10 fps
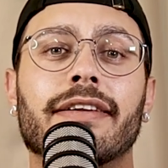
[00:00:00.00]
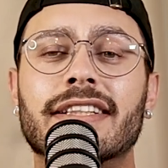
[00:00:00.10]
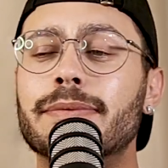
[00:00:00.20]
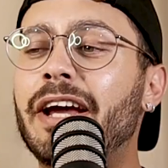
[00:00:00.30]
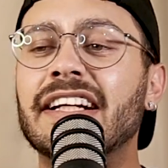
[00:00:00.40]

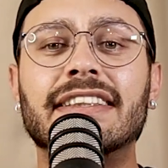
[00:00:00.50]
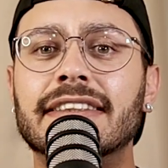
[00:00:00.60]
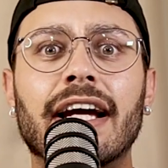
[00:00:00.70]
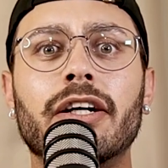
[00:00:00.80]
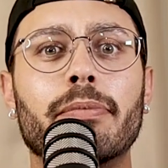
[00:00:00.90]
This man is a
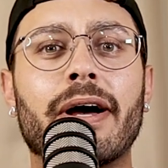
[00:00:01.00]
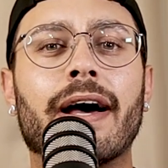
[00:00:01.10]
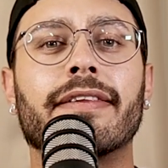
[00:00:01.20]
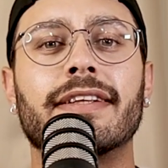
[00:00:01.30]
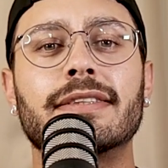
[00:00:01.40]

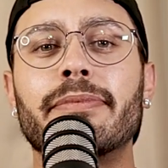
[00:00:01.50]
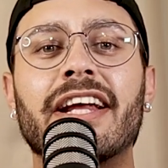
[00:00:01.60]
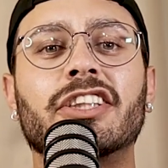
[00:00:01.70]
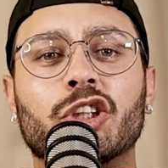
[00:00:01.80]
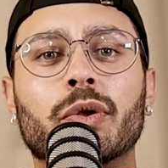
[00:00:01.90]
psychopath. This
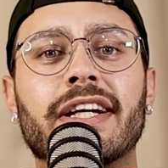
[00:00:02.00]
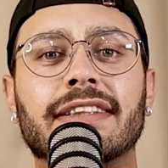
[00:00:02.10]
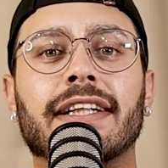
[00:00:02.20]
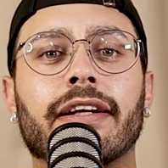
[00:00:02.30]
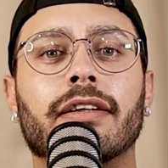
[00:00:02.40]
man is
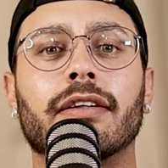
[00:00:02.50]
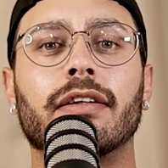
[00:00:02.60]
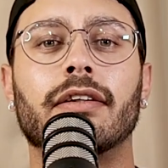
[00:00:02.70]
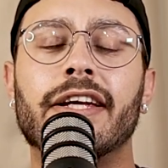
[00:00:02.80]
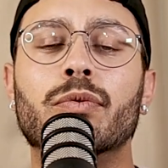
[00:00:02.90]
crazy.
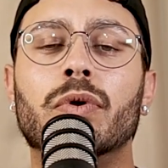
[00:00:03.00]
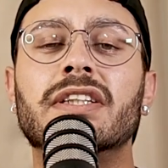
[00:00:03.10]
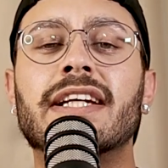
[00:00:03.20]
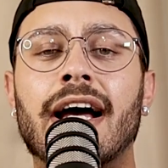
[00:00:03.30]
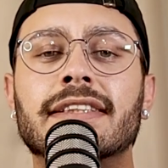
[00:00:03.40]
He
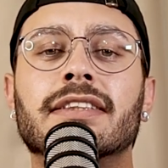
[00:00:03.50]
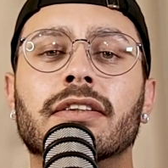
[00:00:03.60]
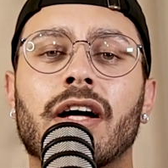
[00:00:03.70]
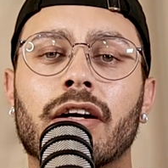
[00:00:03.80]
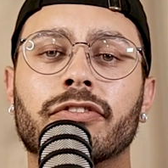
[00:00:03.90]
was asked a
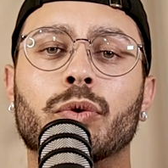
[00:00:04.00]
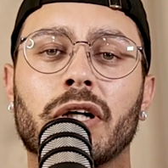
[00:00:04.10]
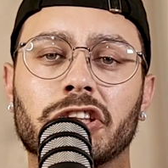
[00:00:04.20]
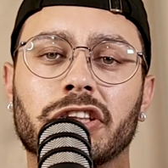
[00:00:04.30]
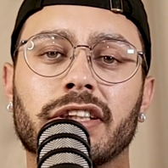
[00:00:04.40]
lot of
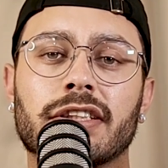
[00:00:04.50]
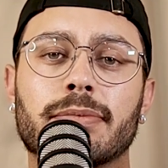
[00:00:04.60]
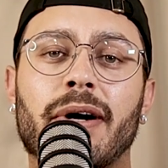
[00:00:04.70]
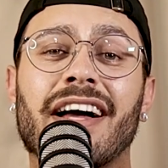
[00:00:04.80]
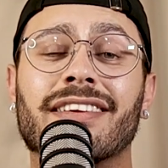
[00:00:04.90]

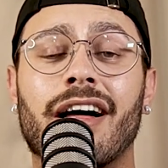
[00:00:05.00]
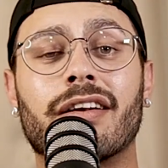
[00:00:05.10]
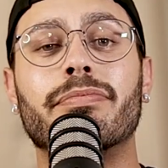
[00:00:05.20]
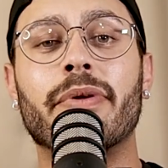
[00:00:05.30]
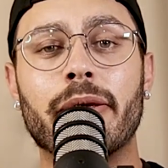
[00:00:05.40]
questions by a
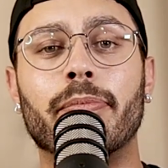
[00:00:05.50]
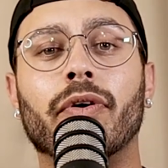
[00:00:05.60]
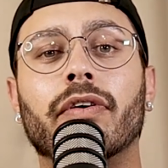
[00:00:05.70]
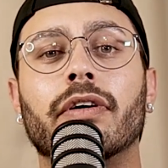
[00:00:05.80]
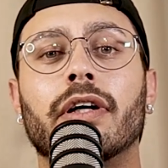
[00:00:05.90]
lot of
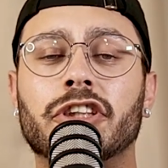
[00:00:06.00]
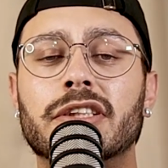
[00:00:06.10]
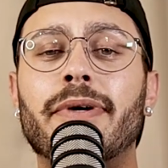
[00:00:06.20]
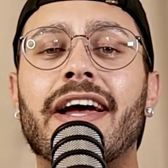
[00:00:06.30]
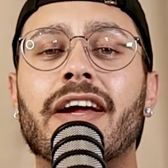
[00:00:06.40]
people.
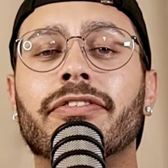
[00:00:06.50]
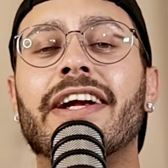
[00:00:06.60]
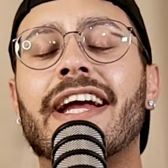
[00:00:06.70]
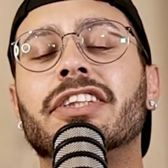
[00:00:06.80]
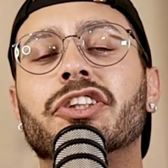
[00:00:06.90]
Just about
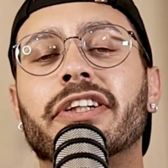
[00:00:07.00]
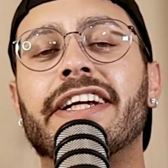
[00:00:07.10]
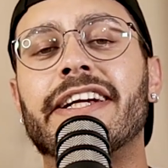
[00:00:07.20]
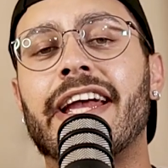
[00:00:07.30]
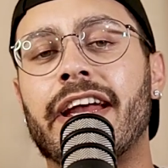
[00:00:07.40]
every answer
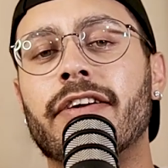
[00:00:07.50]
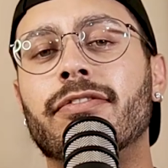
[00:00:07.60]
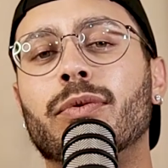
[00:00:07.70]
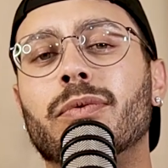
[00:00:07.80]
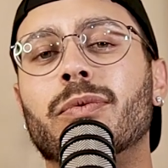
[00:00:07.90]
he
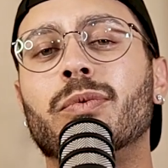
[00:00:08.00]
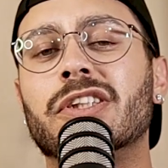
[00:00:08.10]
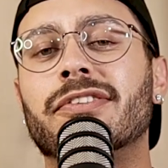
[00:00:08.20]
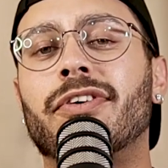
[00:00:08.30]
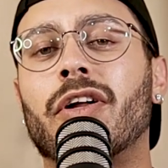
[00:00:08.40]
gave
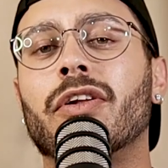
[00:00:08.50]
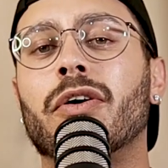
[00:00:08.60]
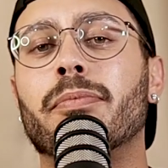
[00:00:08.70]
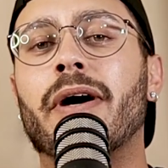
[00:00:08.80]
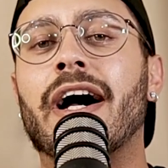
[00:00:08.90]
was
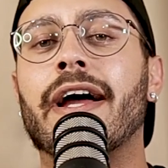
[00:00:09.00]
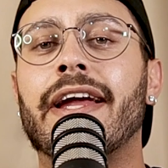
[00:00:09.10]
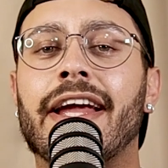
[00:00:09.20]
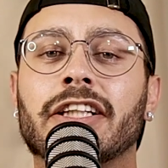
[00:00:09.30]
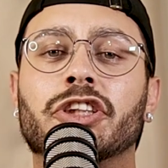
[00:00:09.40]
followed
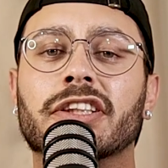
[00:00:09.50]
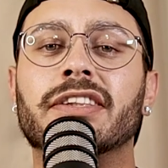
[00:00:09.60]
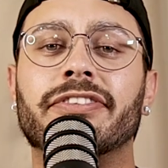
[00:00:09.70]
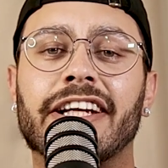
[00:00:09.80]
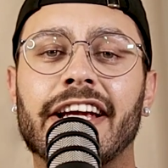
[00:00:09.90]
by a
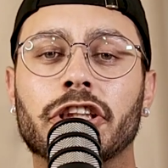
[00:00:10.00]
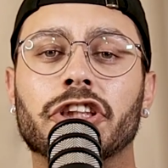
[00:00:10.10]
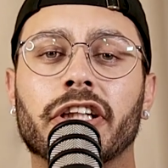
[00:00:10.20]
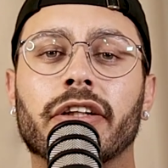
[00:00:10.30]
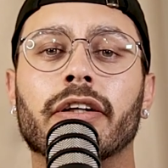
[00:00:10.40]

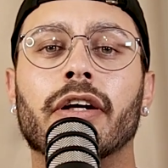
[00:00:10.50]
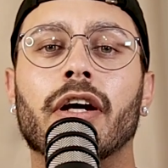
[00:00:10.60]
justification